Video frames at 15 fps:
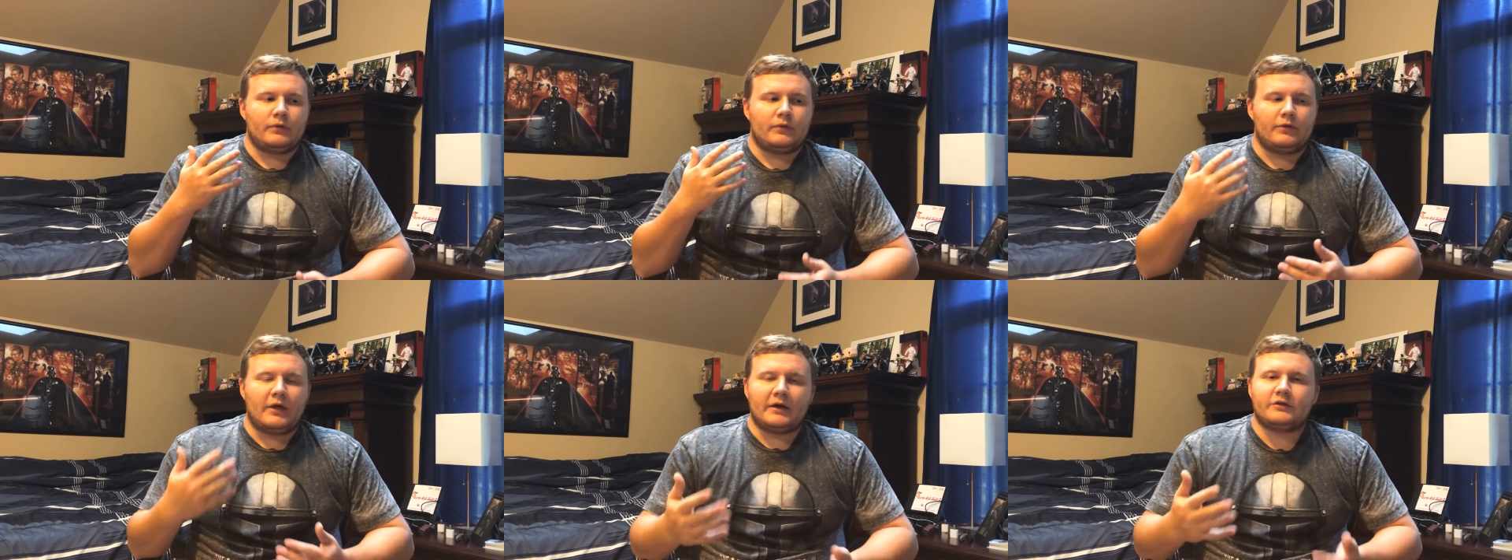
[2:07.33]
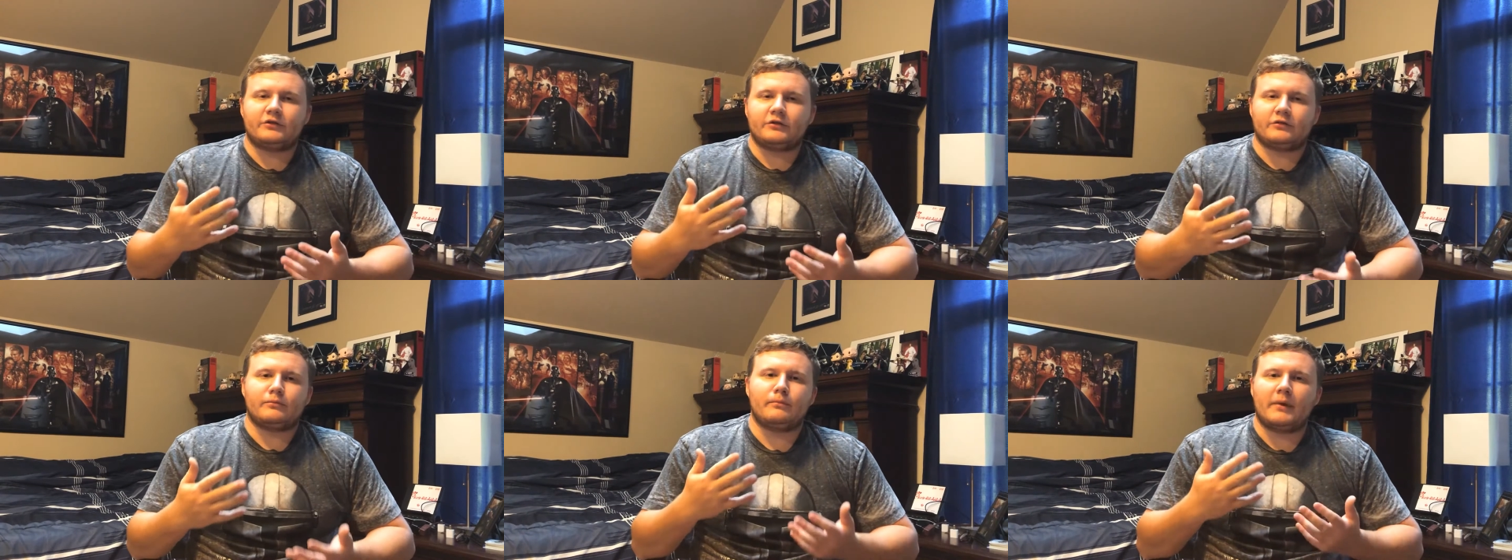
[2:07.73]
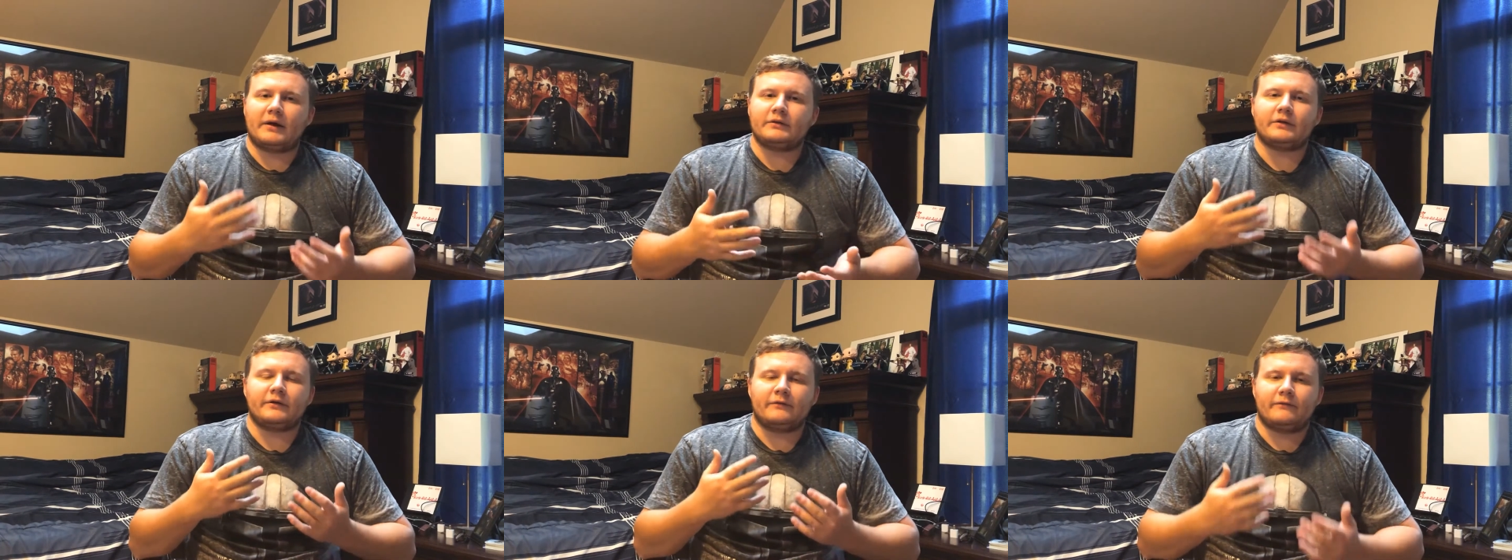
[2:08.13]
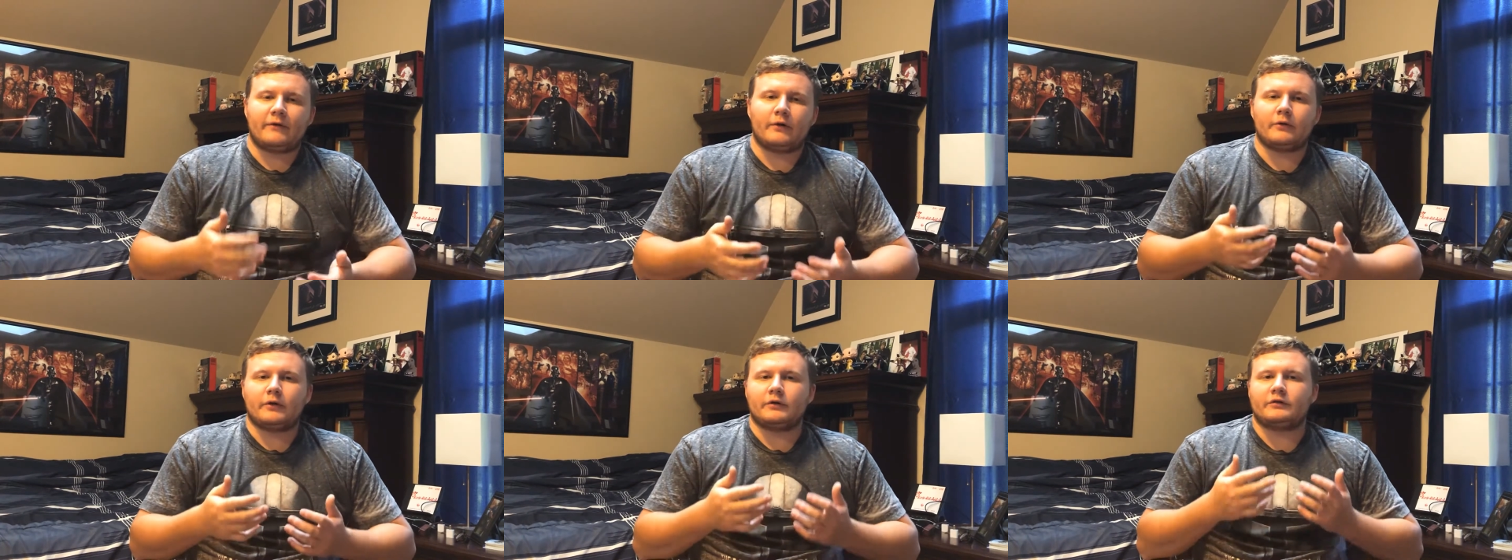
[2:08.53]
they just mainly
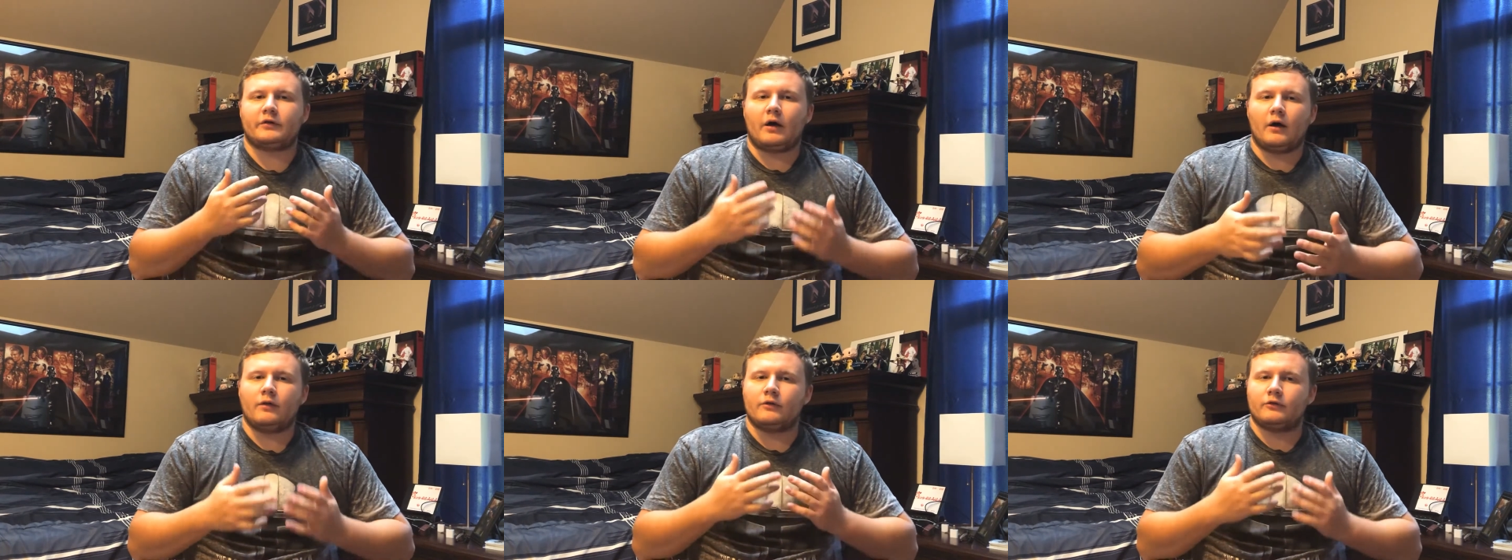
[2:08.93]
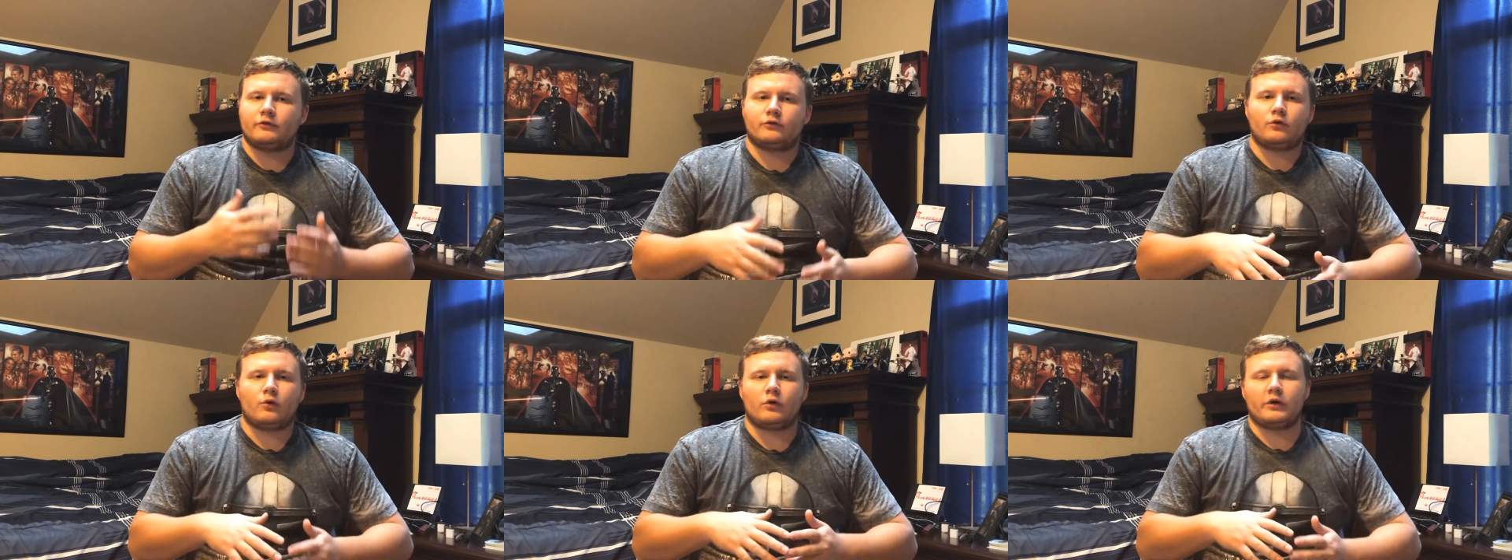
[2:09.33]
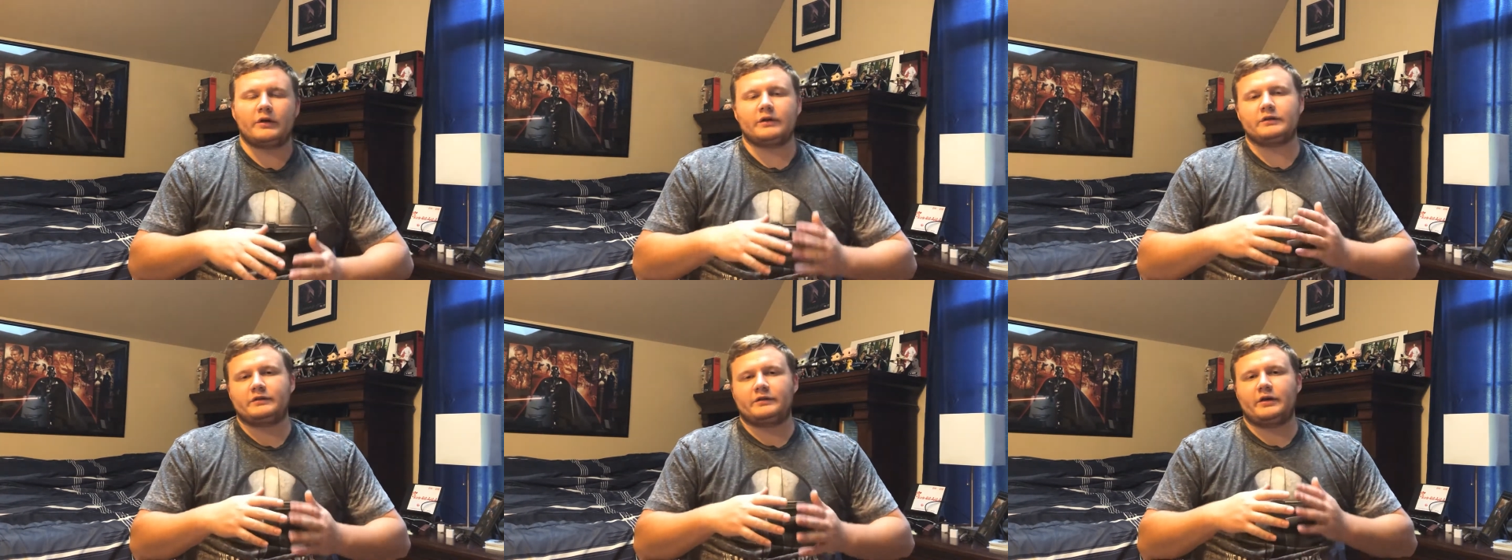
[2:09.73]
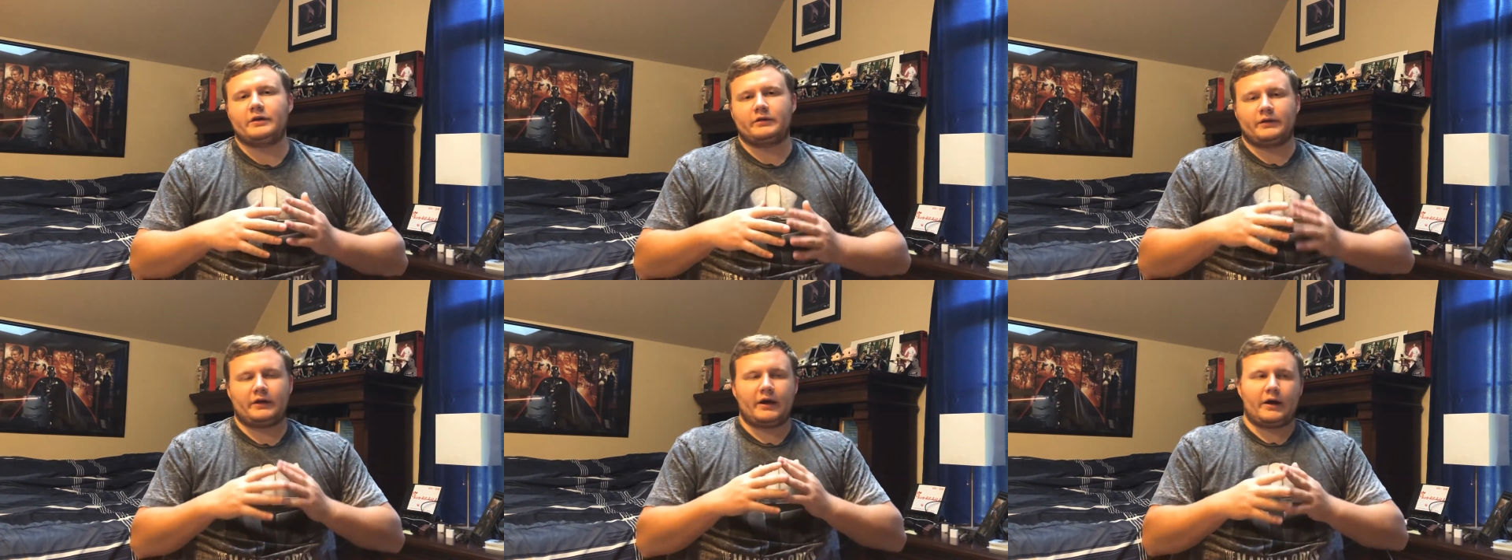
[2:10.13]
focus on the story instead
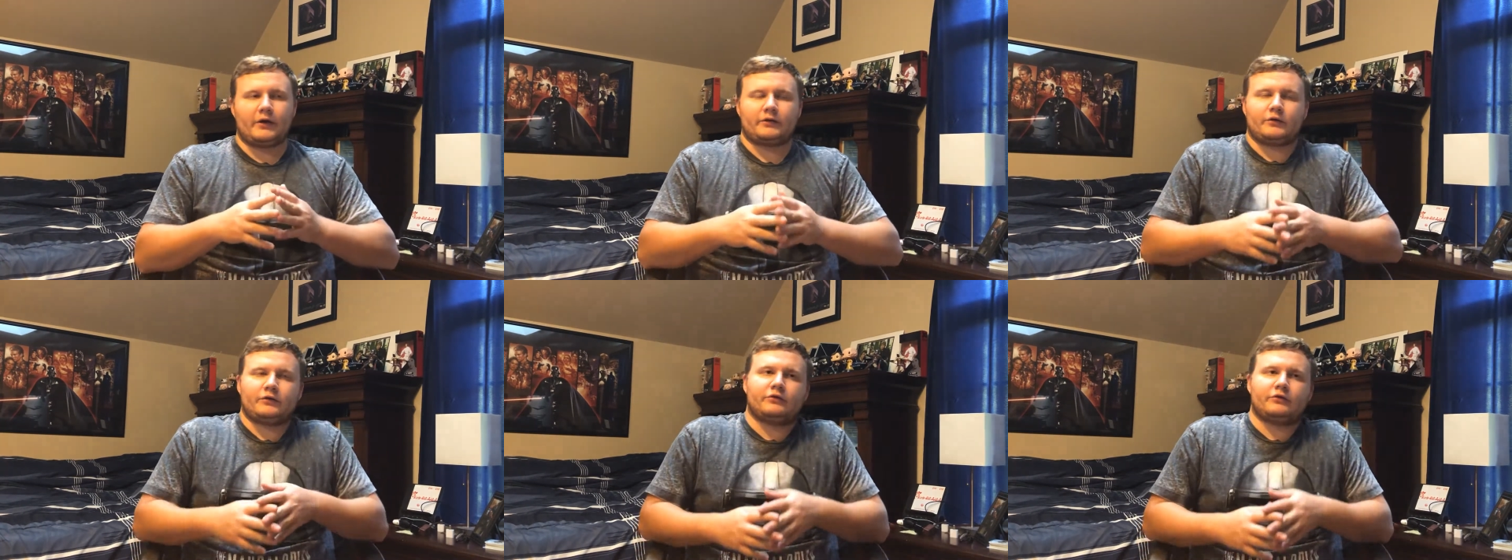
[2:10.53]
of the character.